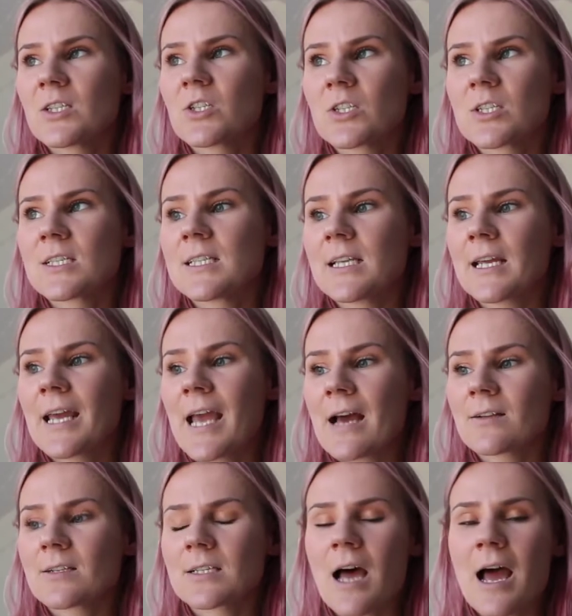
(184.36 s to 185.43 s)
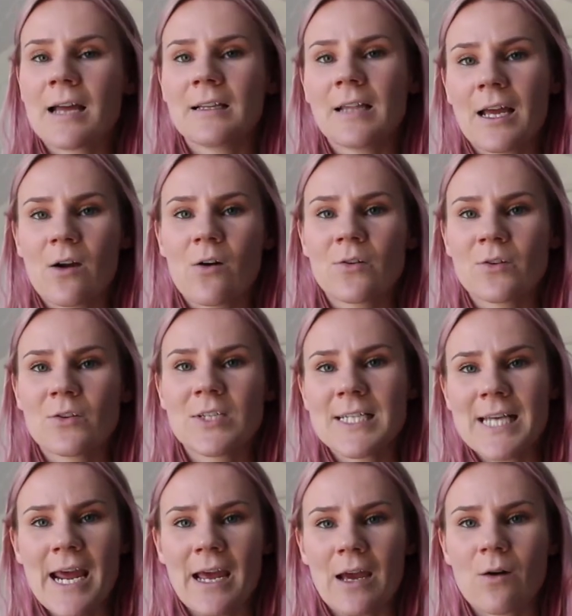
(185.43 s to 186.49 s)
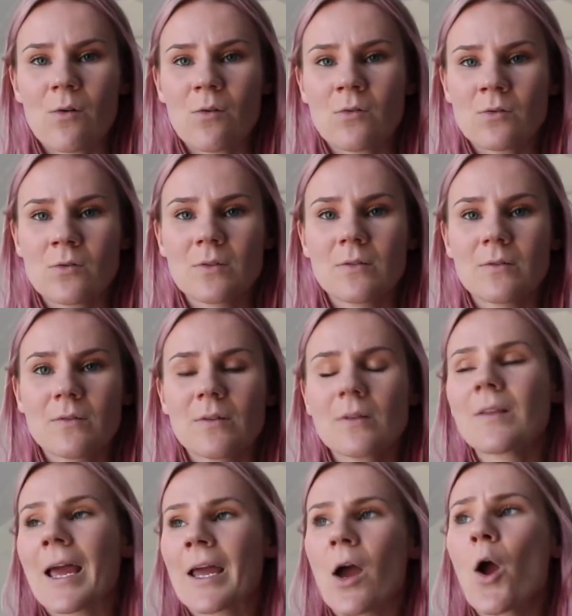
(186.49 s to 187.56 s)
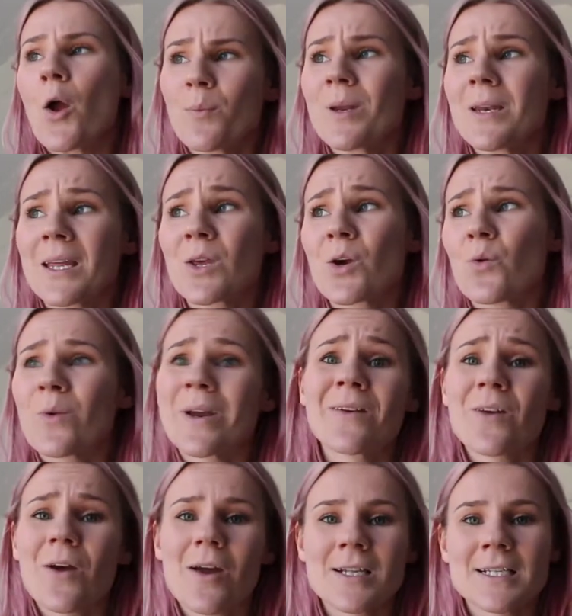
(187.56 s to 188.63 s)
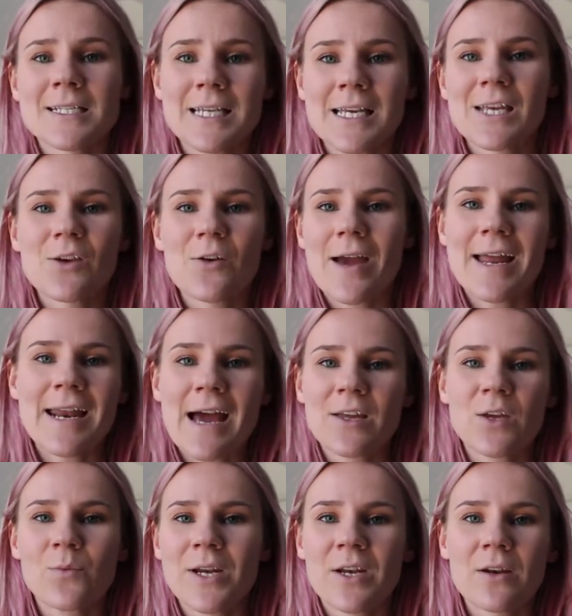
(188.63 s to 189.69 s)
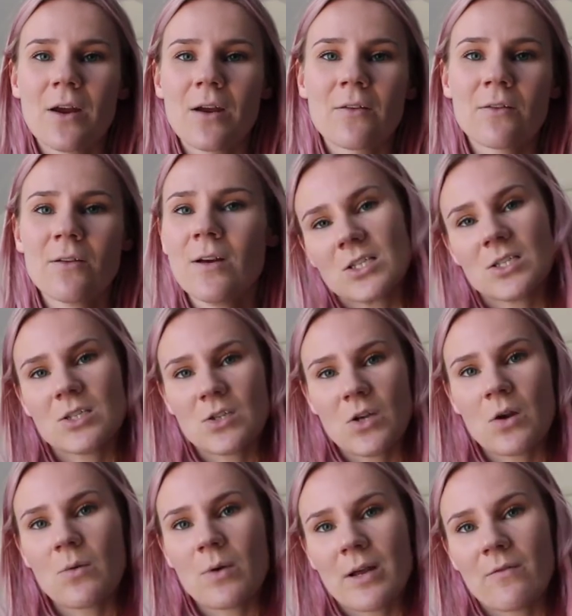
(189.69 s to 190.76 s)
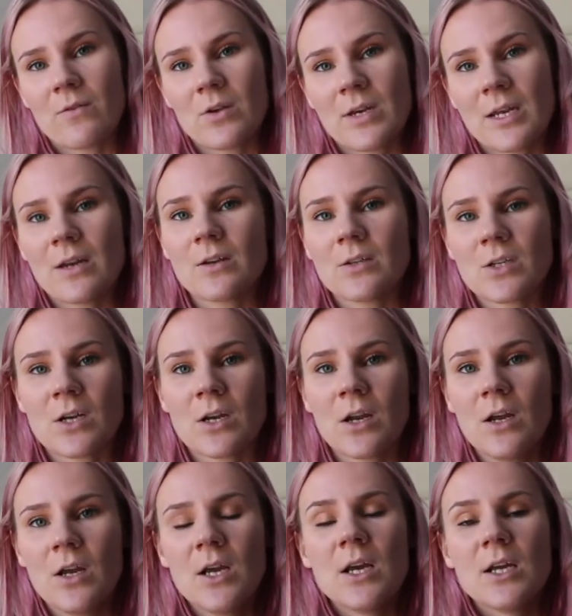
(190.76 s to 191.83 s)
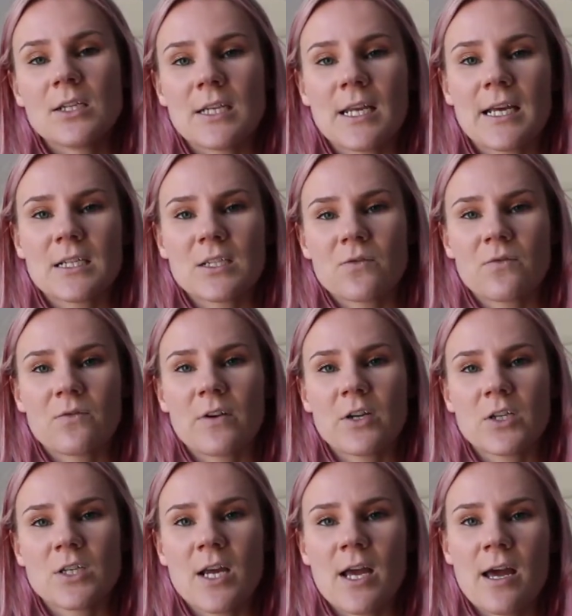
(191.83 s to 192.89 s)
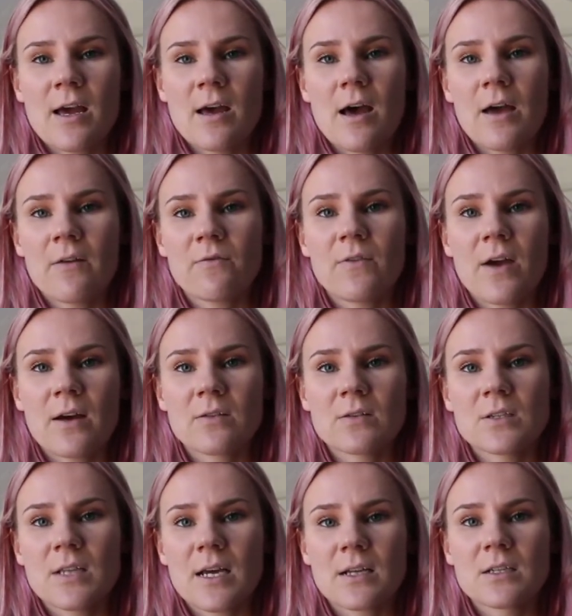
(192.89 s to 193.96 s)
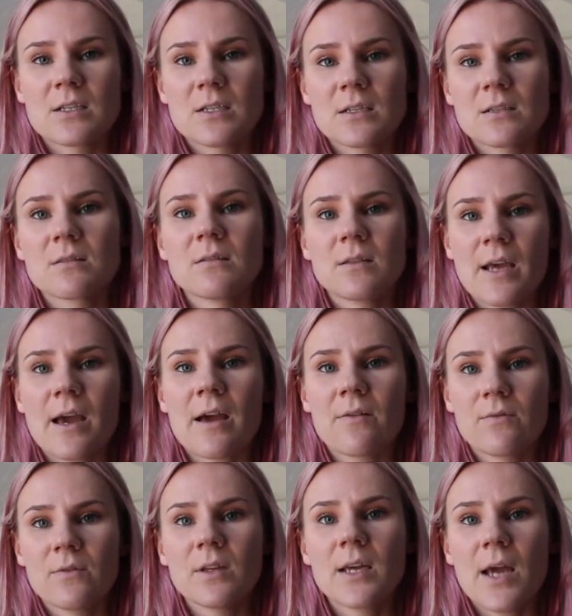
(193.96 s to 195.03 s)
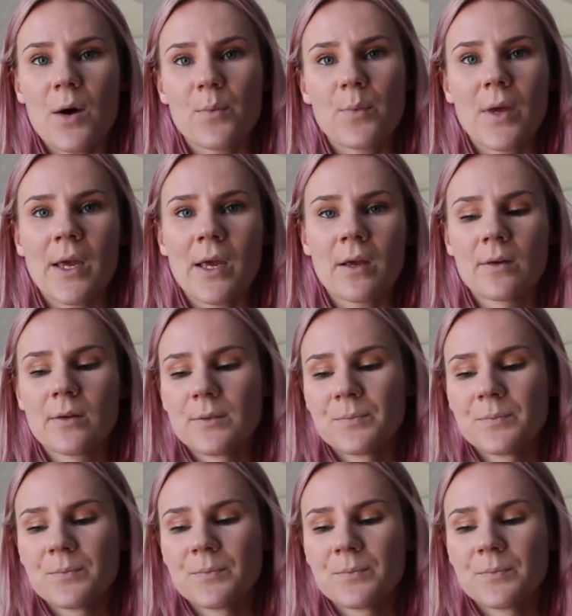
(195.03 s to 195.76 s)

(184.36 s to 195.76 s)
just sitting outside like on your deck, or like opening your window and sticking your head out your window. Just do whatever you need to do to get some fresh air. I've found that's, yeah, really helping